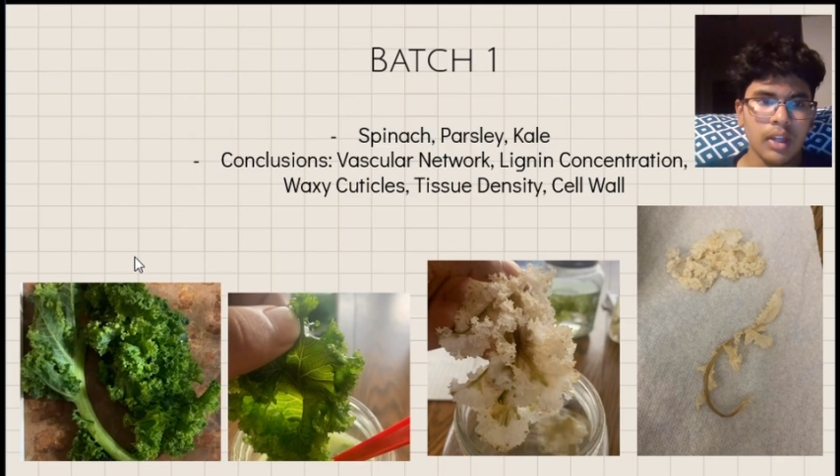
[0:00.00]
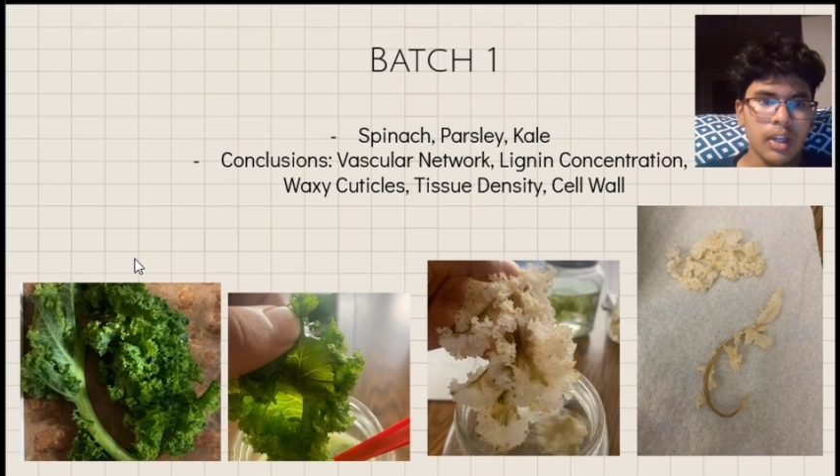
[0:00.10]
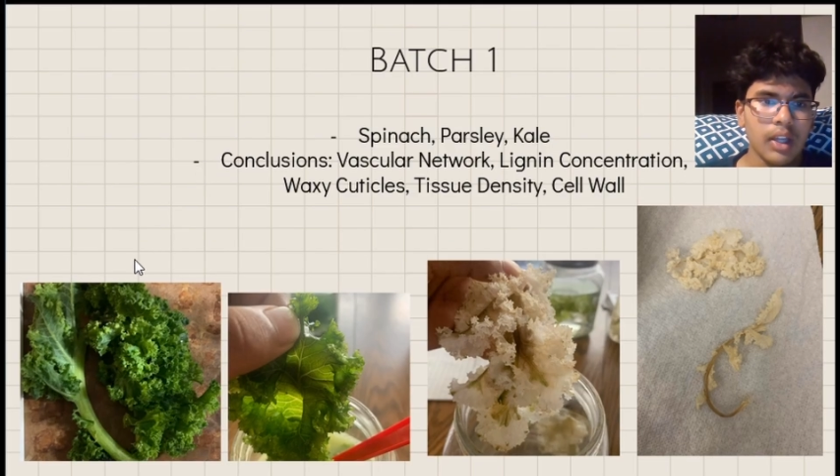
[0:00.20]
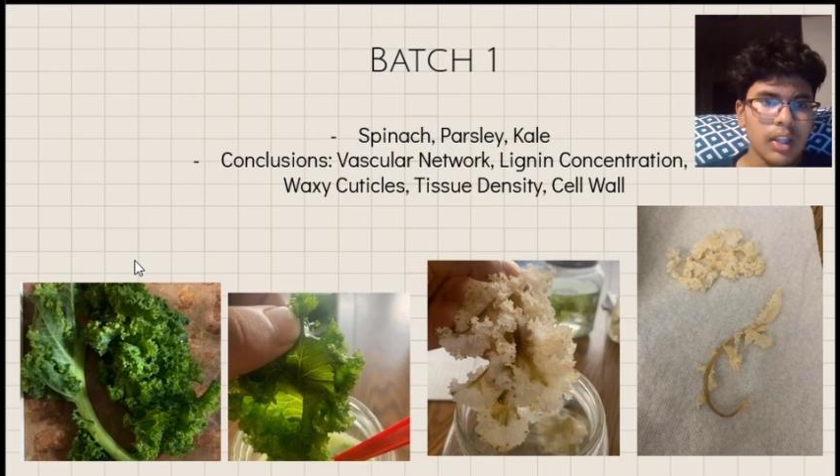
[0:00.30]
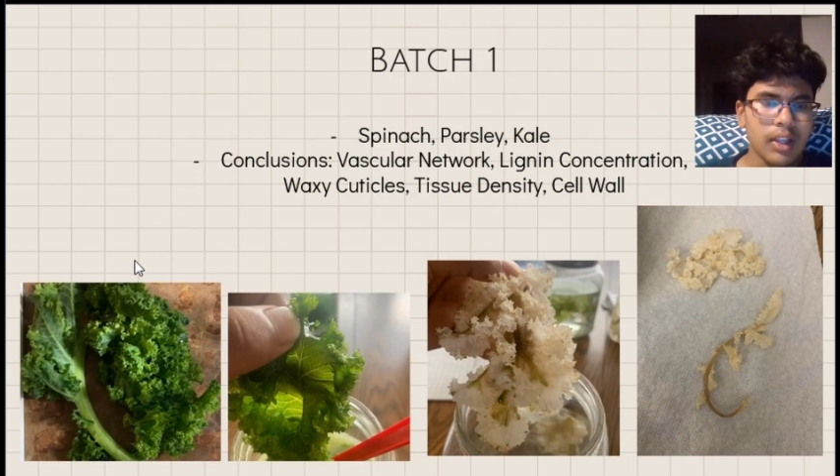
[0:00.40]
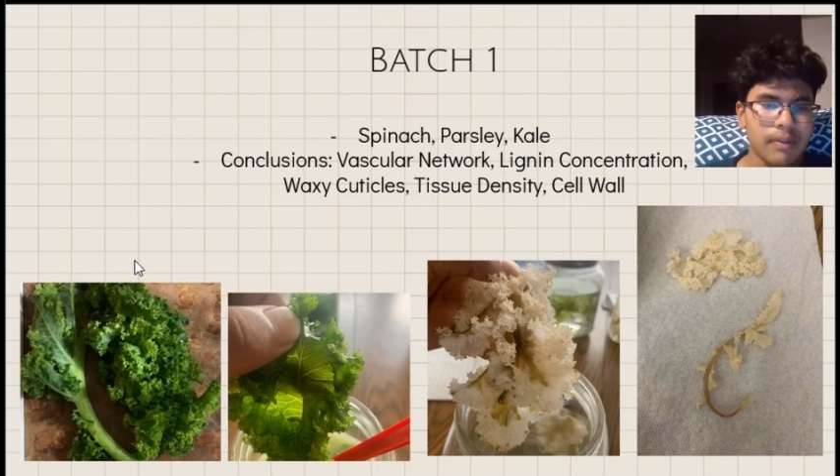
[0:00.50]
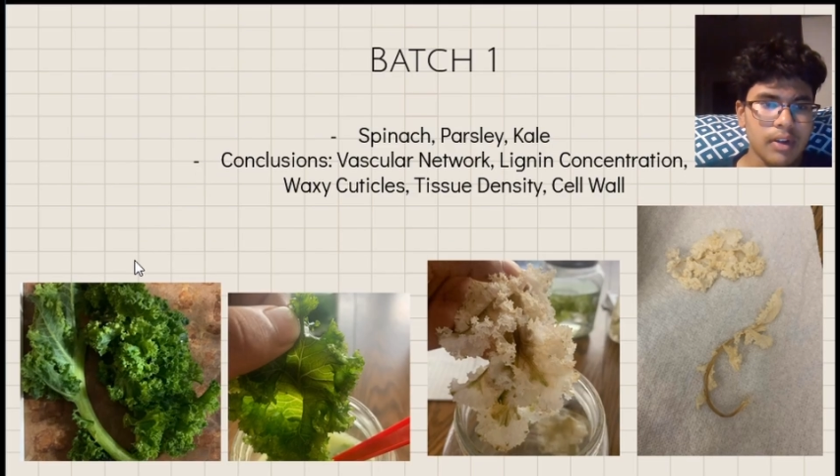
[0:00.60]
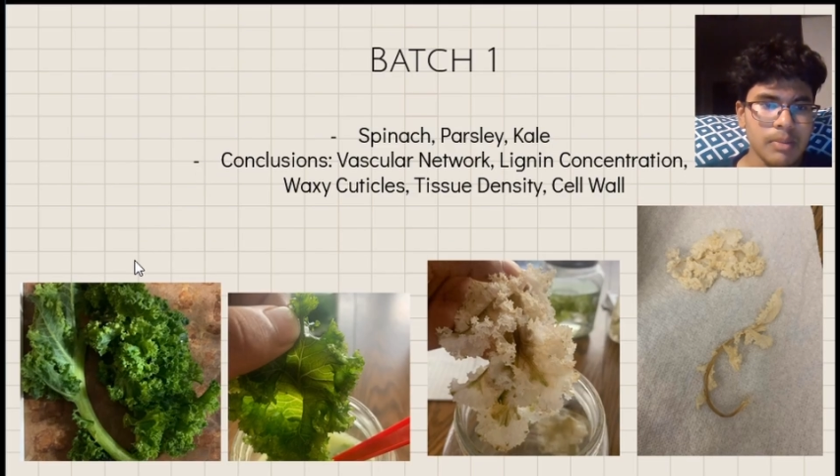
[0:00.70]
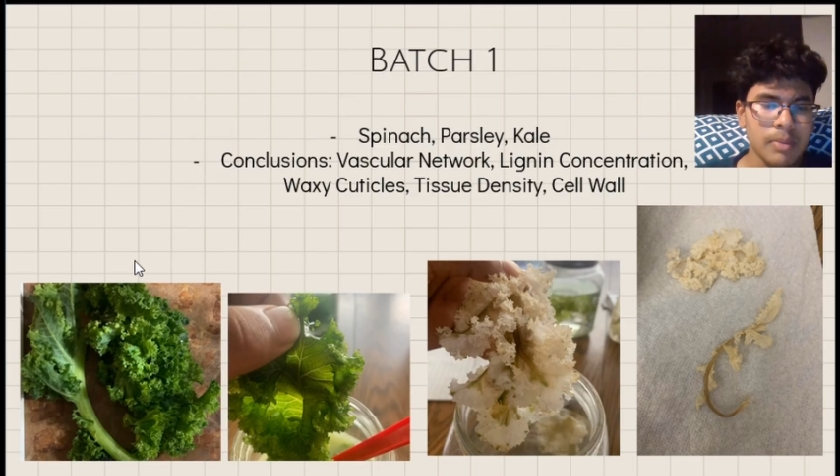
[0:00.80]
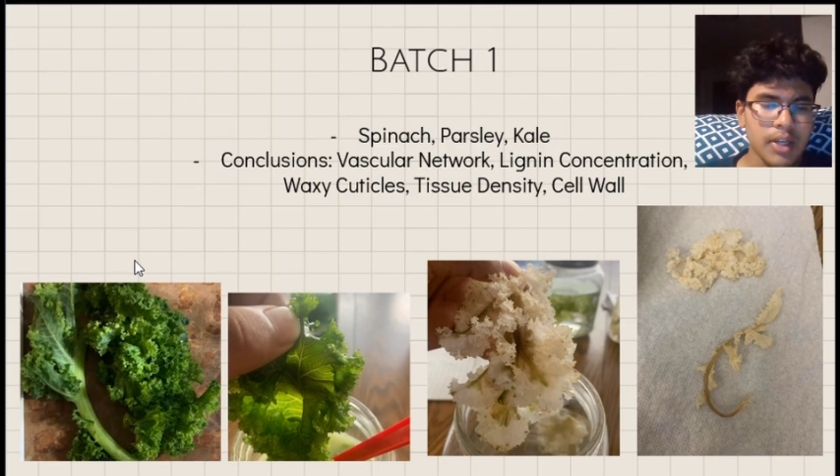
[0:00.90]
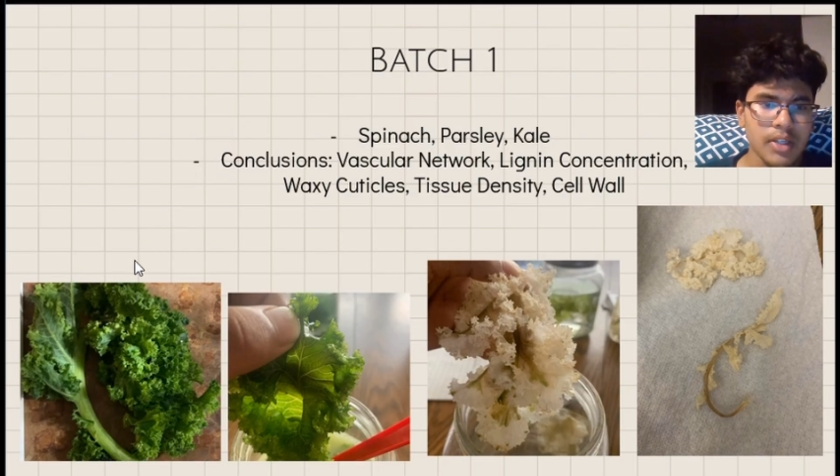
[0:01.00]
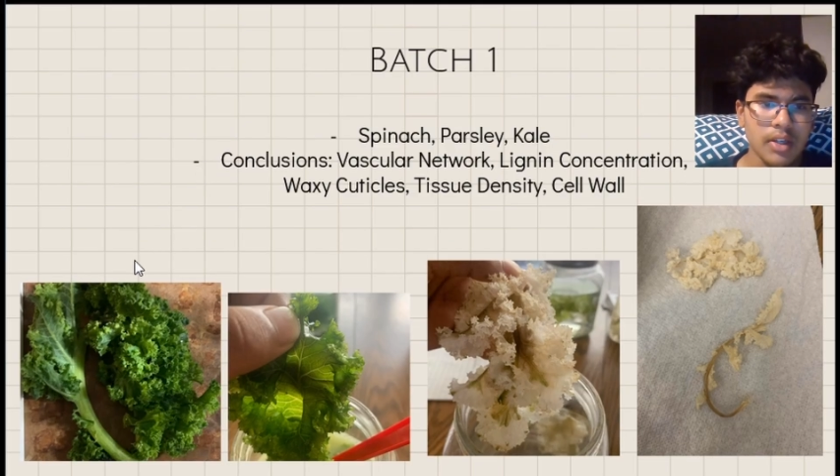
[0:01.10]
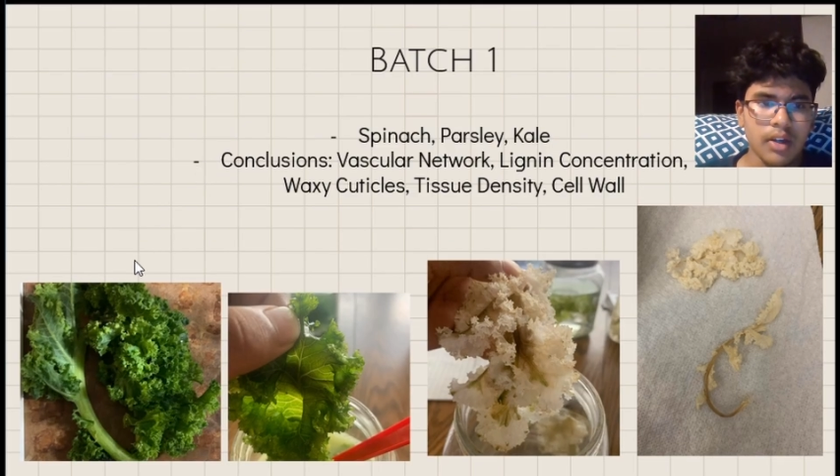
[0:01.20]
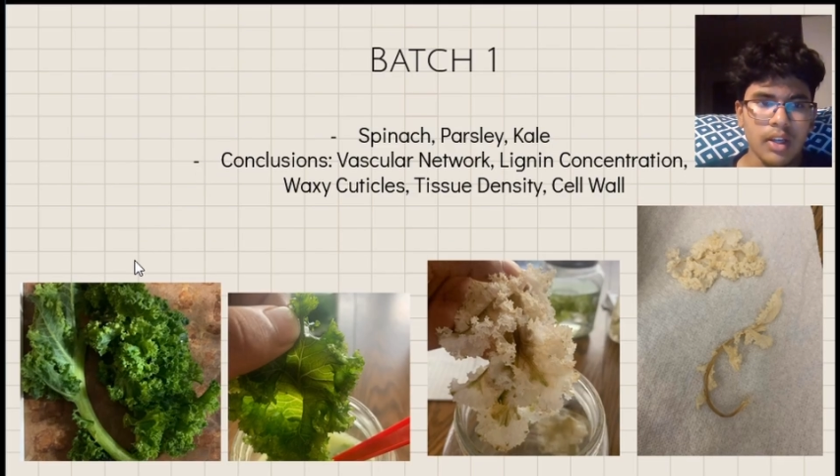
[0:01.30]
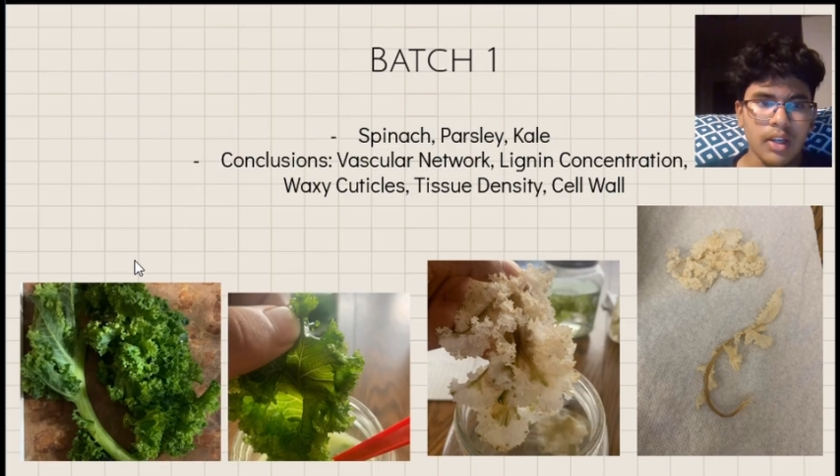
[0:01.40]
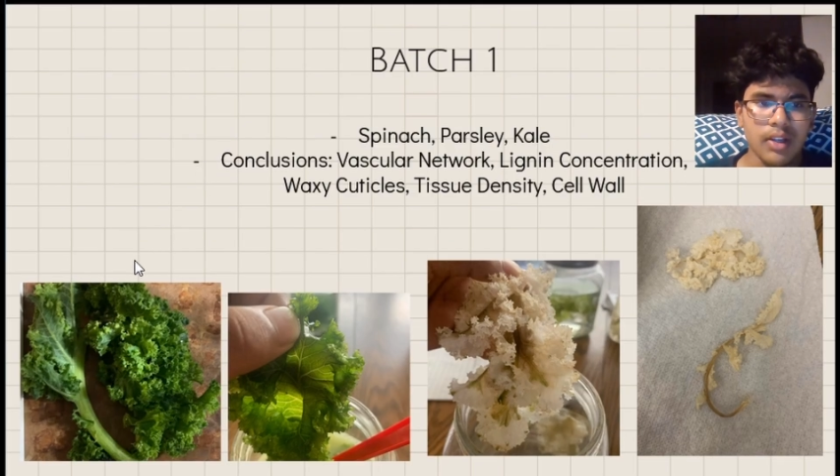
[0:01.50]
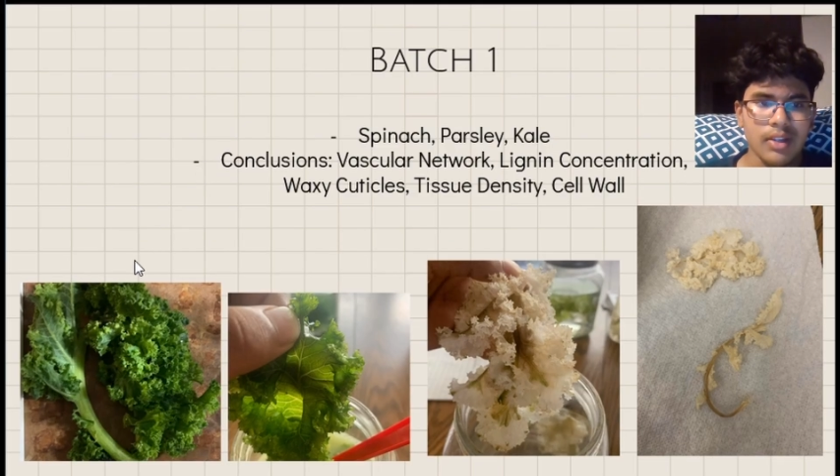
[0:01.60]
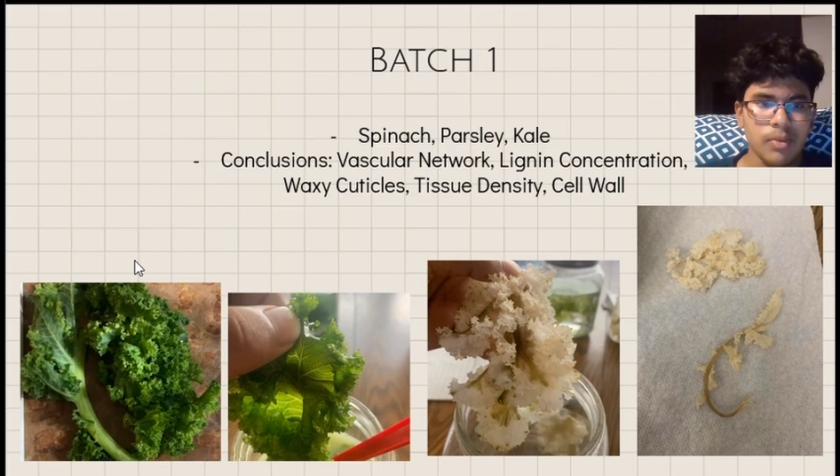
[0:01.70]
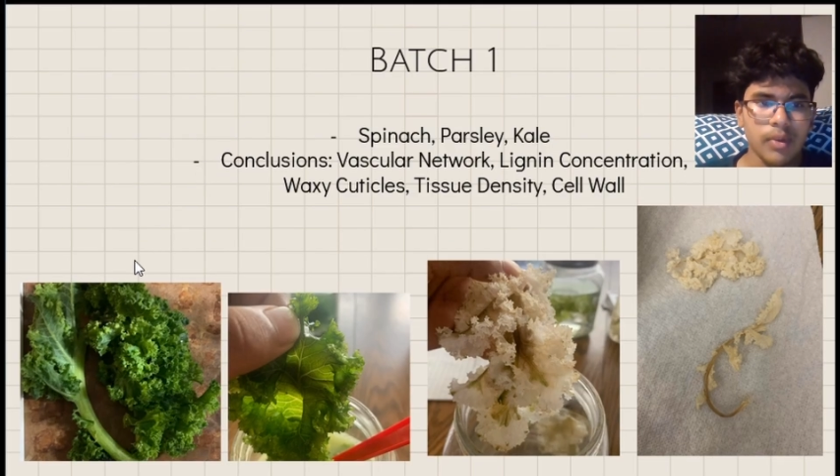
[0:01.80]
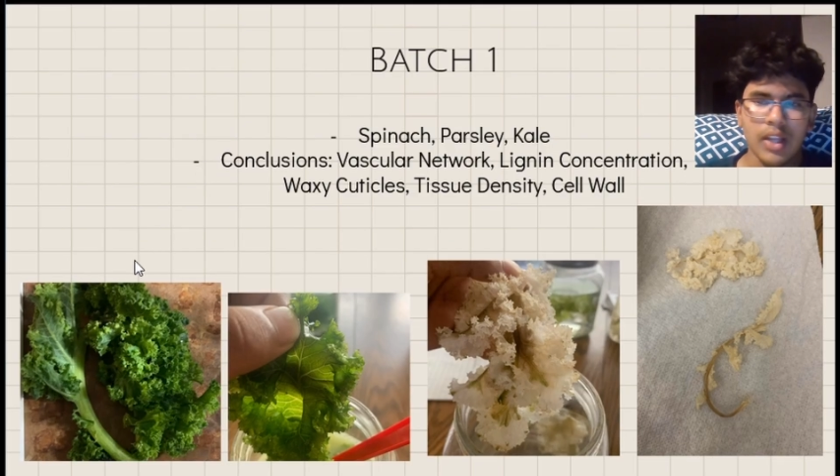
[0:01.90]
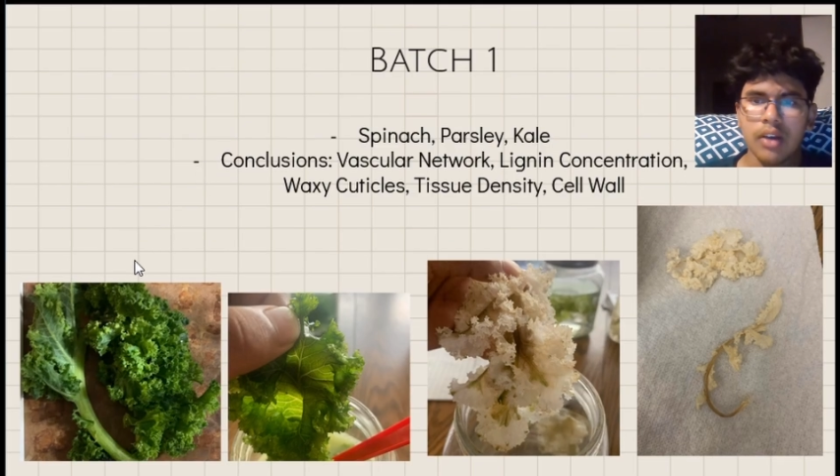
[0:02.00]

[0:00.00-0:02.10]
The first picture is without